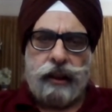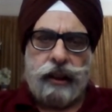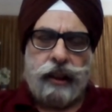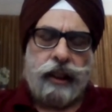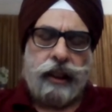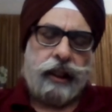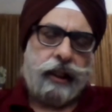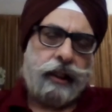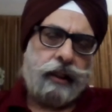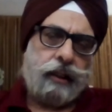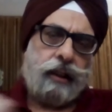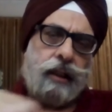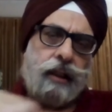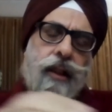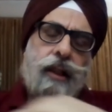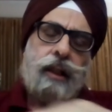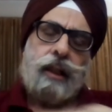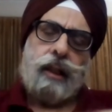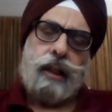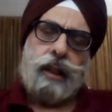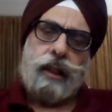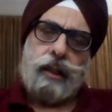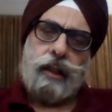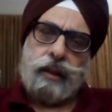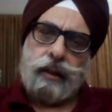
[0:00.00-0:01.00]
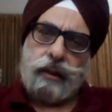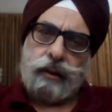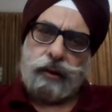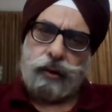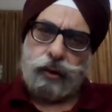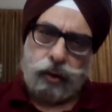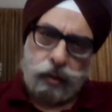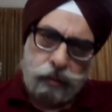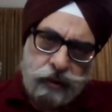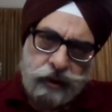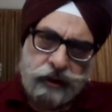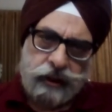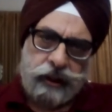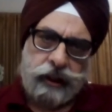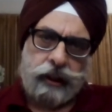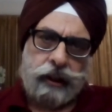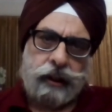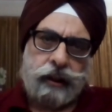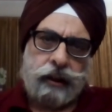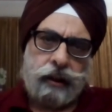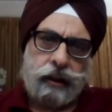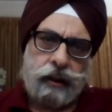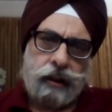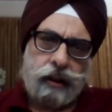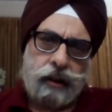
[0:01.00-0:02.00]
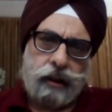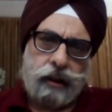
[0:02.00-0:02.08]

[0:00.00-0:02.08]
in Gurmukhi,